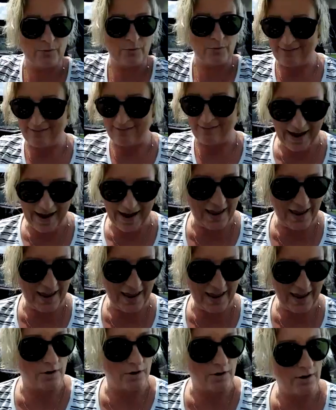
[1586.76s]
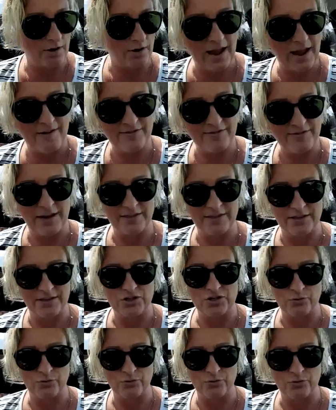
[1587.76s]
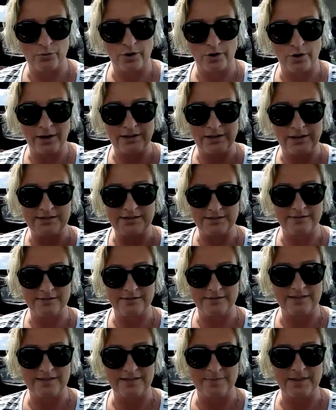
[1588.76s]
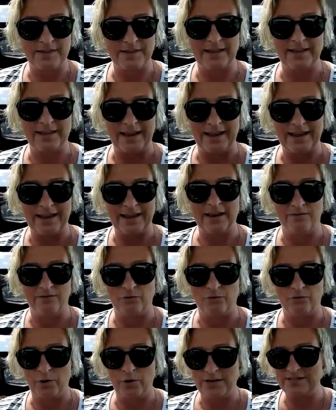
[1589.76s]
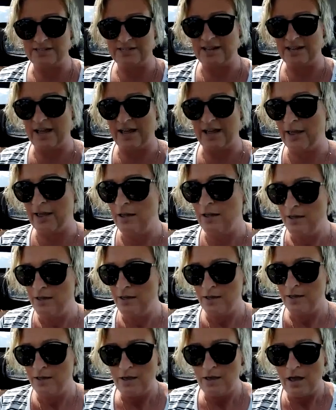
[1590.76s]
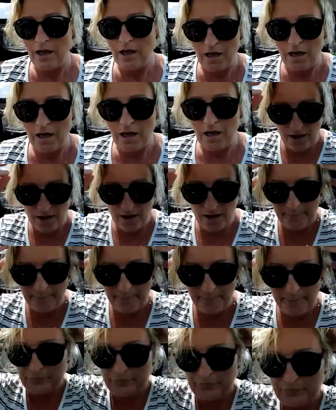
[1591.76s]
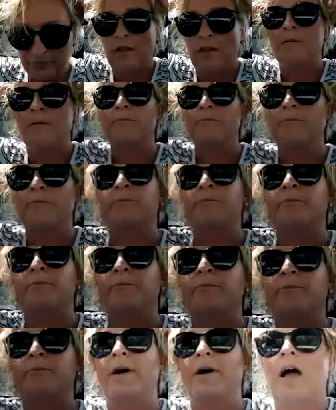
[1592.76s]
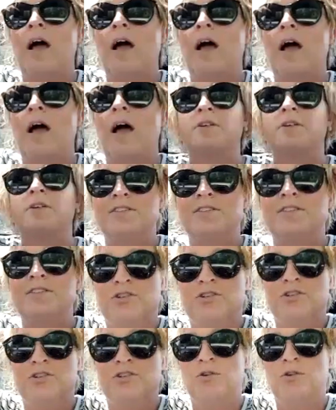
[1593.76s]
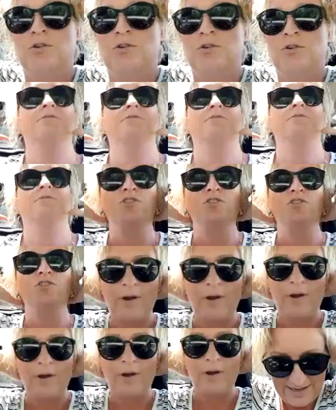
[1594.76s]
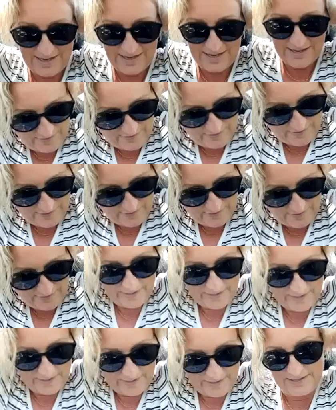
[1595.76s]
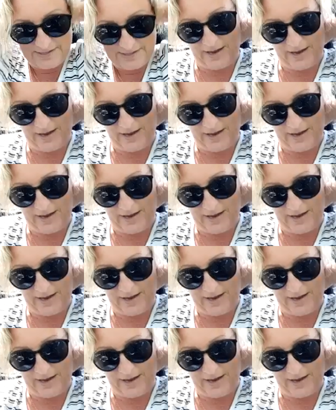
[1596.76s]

late, and I'm sorry I had to cut this short. It's something that I can't avoid today. But I want you guys to do 2 activities for me tonight.